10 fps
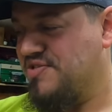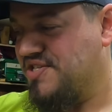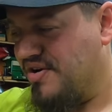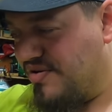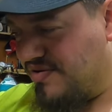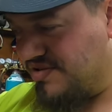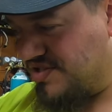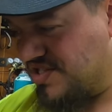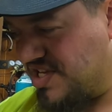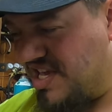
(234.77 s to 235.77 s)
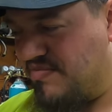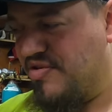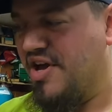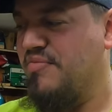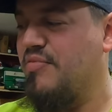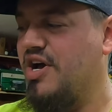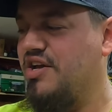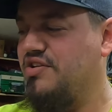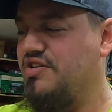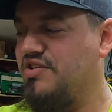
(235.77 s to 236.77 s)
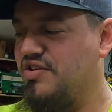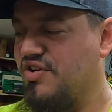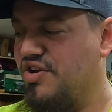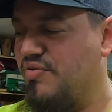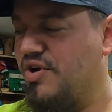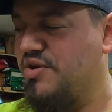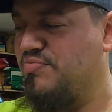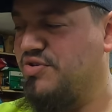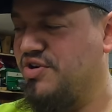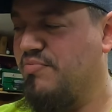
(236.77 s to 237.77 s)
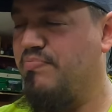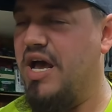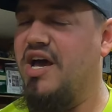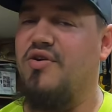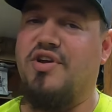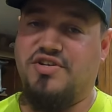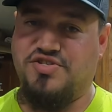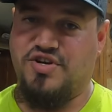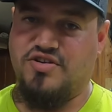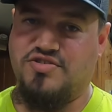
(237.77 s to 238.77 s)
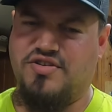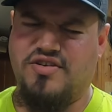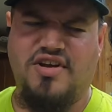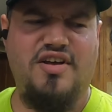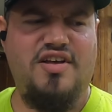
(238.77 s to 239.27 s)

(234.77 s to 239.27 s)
So just keep that in mind. You're going to want to put your battery and charger